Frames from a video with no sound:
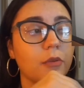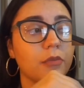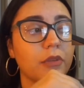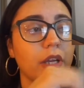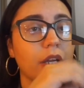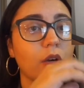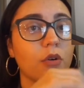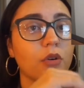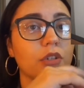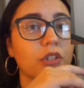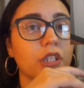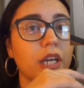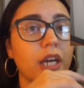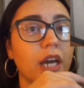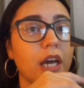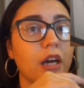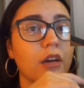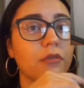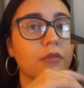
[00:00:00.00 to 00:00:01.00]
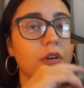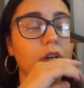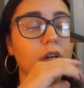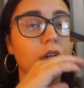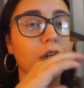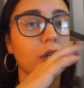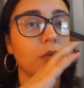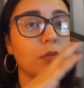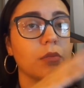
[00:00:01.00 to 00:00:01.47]
They also have
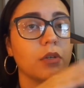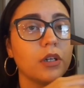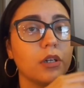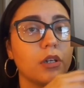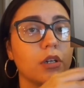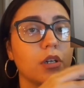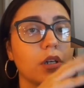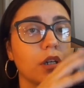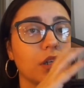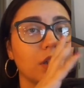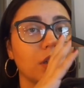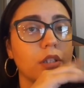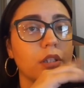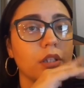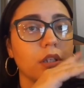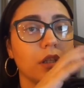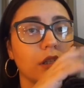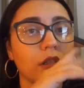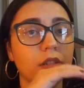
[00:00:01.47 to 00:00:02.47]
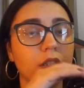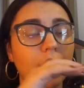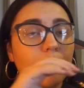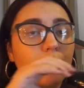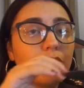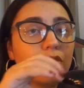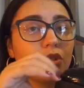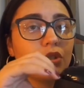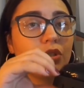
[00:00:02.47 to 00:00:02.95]
a good looking
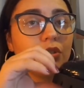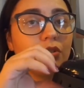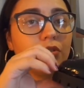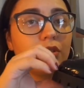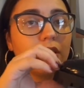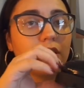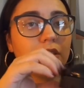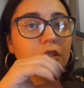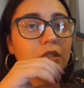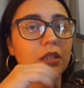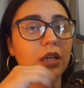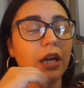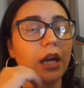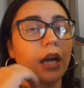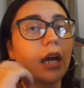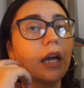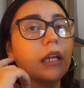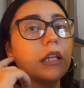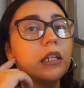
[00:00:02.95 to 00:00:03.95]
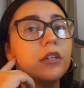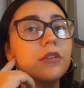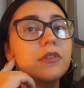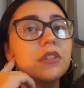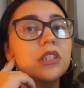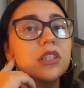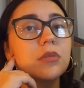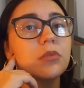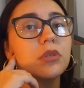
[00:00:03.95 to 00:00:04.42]
type of shoe that's kind of
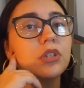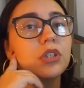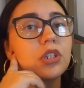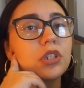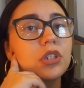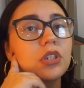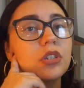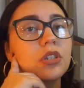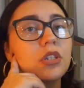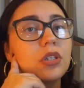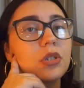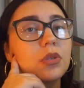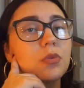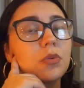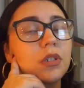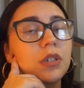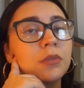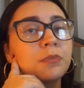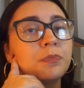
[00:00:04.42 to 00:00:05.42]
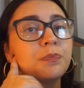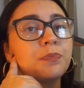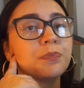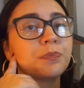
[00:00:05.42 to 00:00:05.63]
similar to this one.